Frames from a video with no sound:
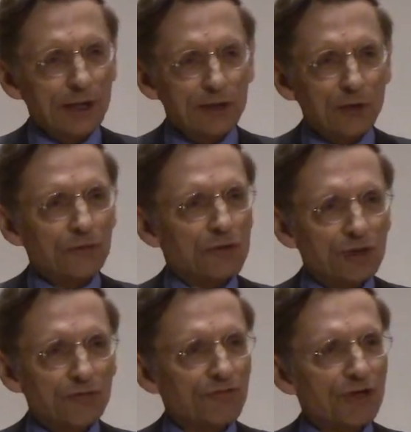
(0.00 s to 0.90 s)
It's a
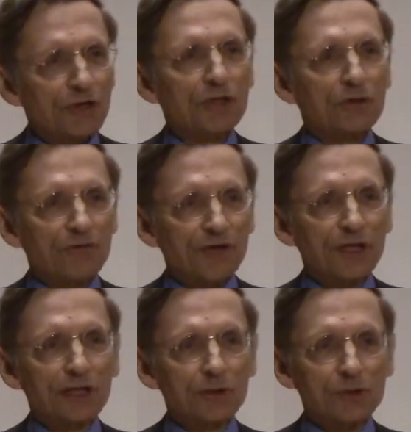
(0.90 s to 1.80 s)
very good
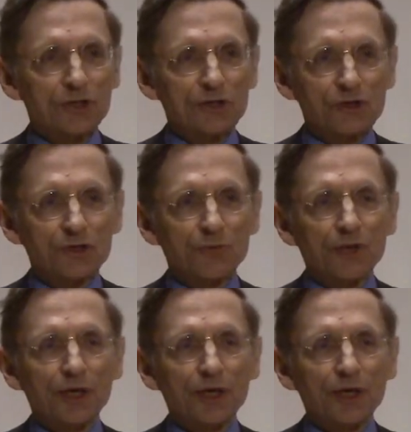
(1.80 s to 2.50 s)
value system.